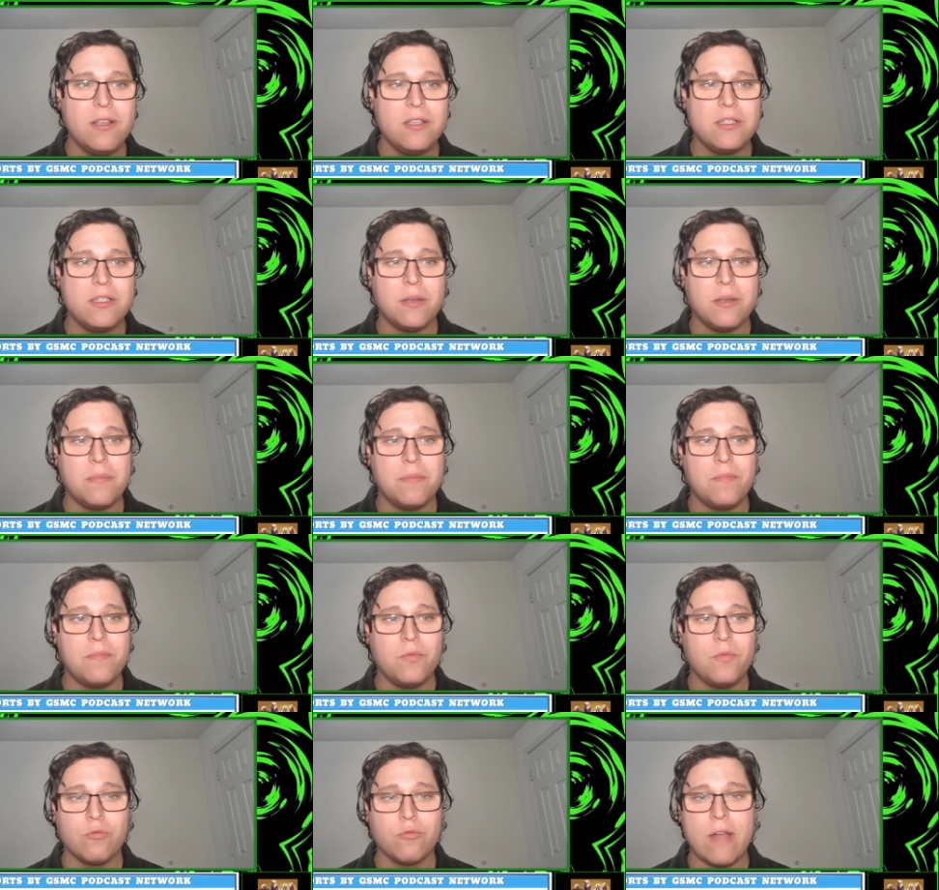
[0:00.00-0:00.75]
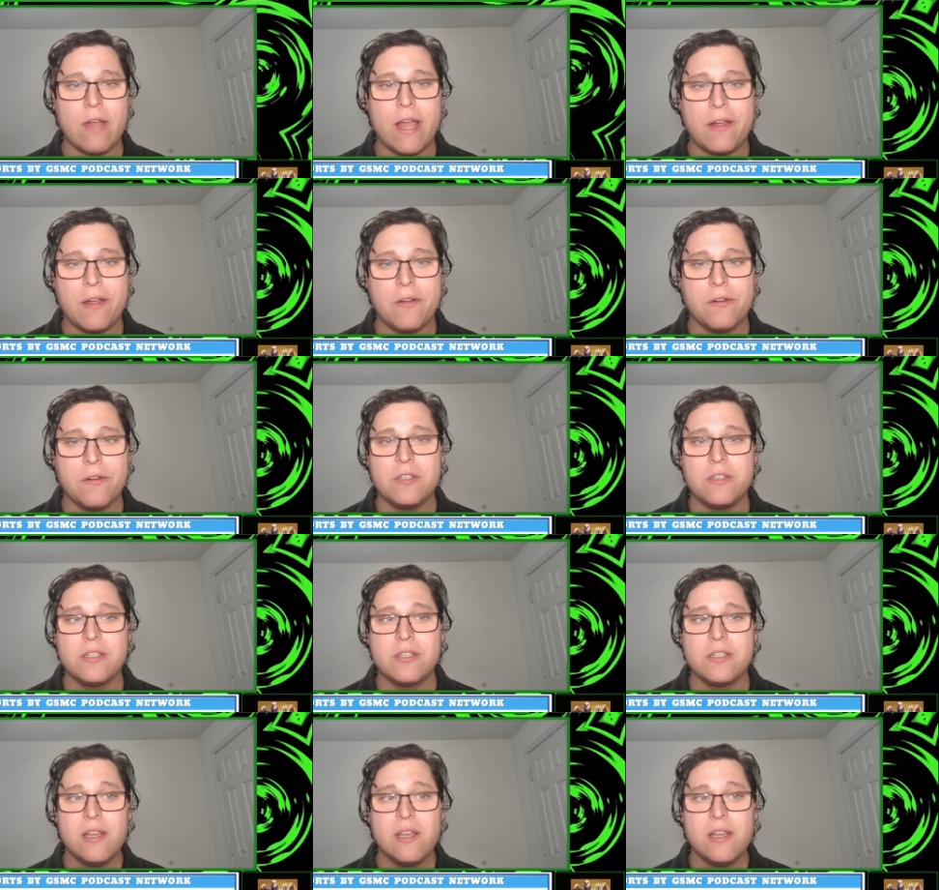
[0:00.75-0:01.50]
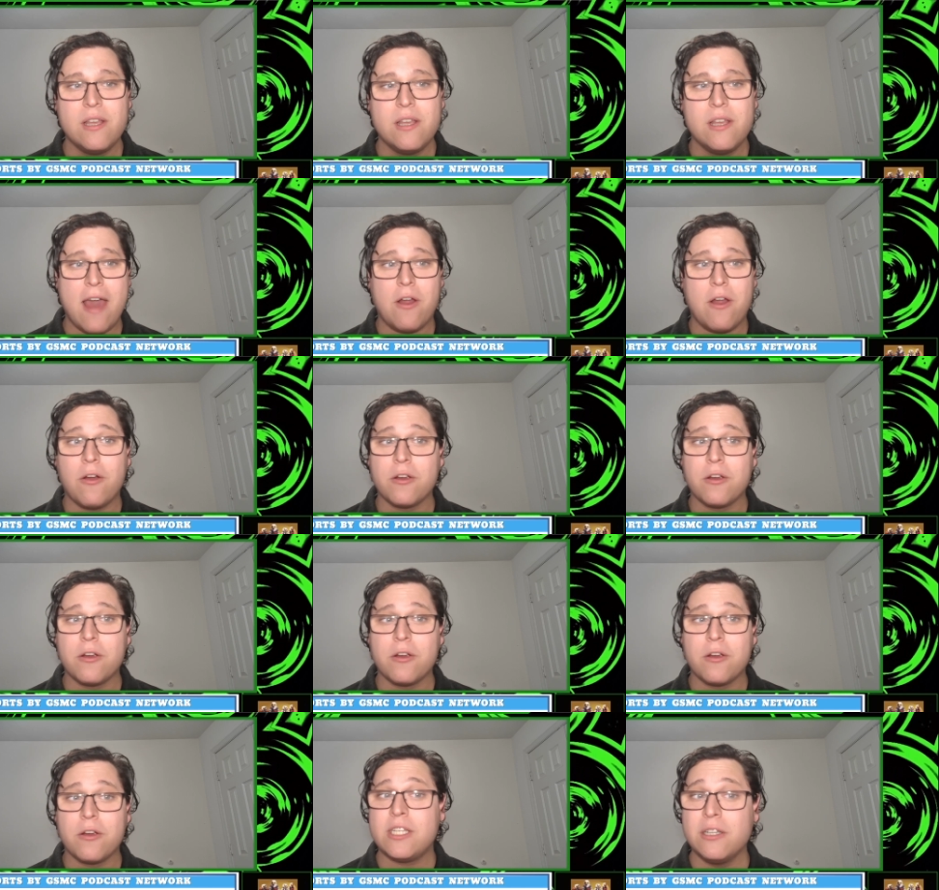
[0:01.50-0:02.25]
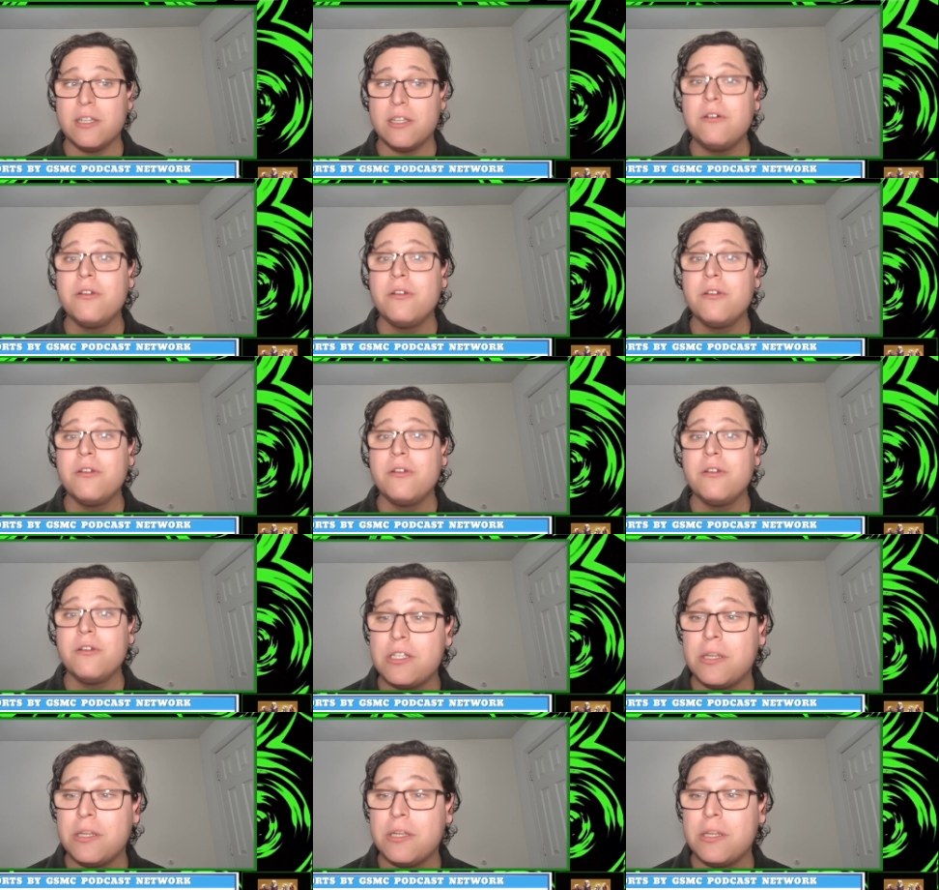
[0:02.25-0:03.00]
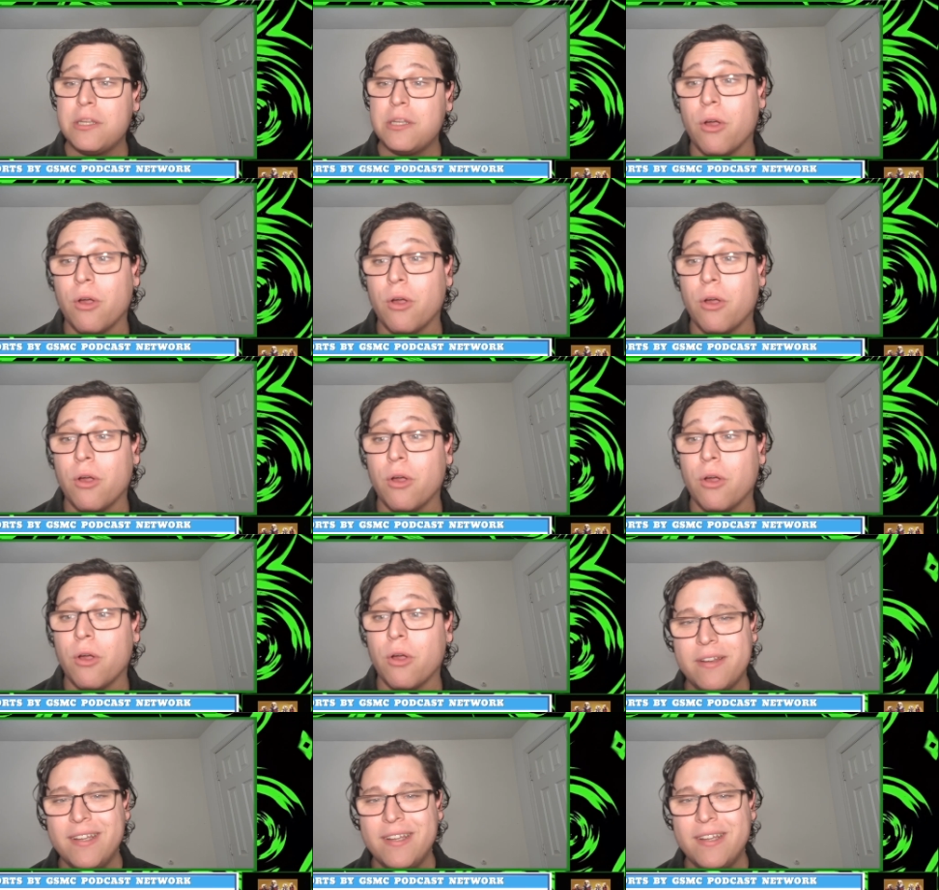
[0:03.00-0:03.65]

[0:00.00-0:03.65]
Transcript: some records that are still there to be broken.